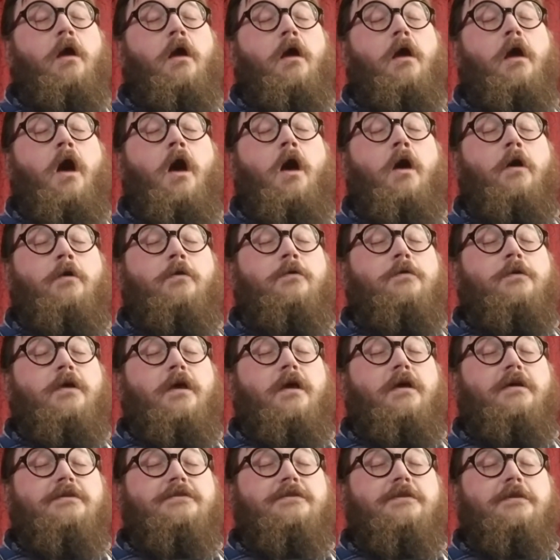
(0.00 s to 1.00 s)
Oh,
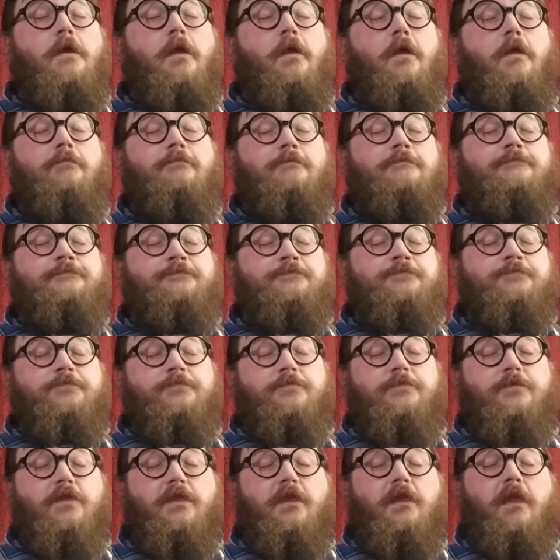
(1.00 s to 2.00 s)
yes.
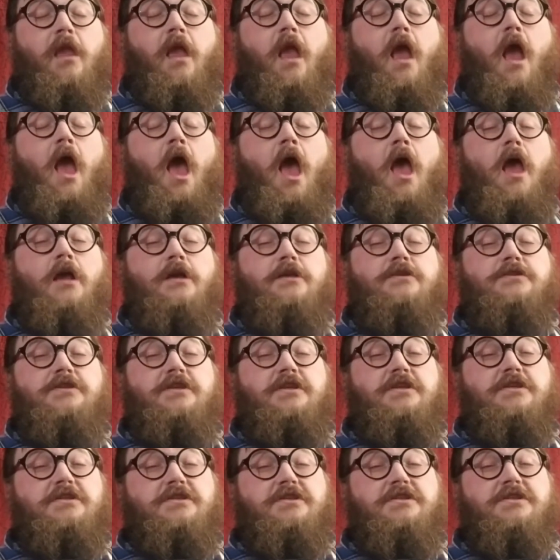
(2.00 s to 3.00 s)

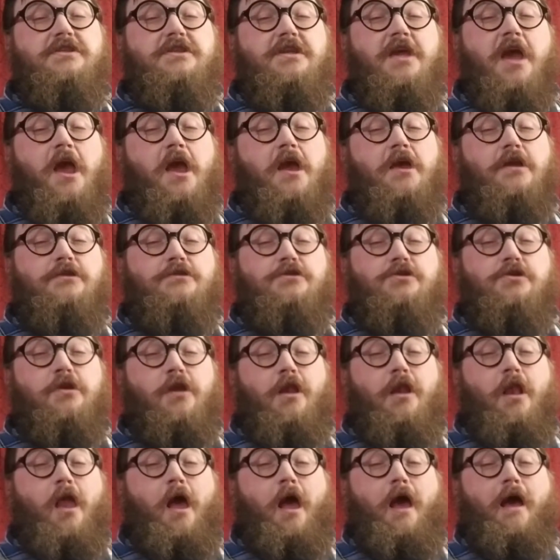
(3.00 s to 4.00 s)
Exit stage
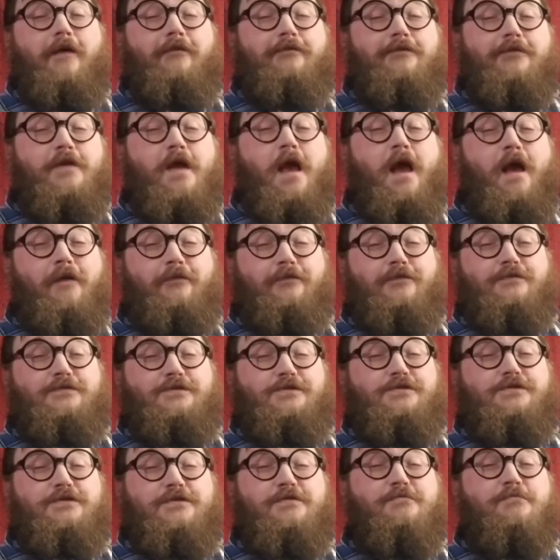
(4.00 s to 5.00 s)
left.
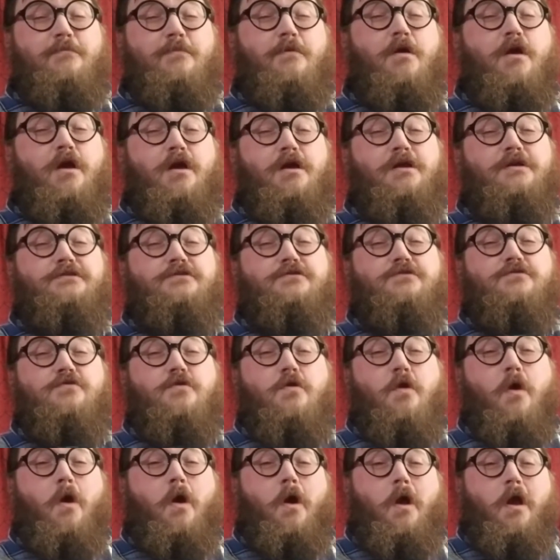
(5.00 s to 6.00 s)
Heavens to
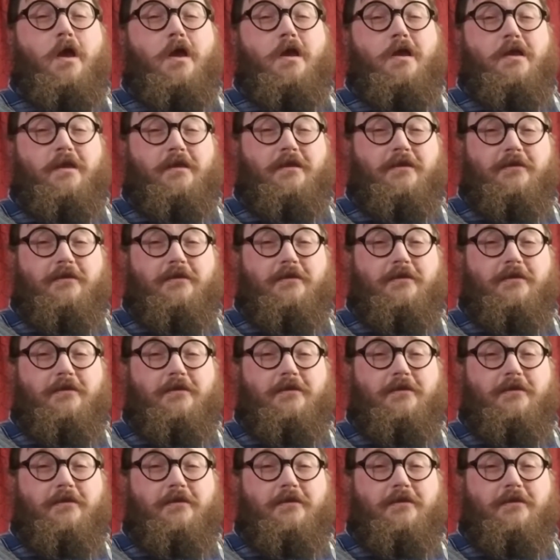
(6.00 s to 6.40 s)
Murgatroyd.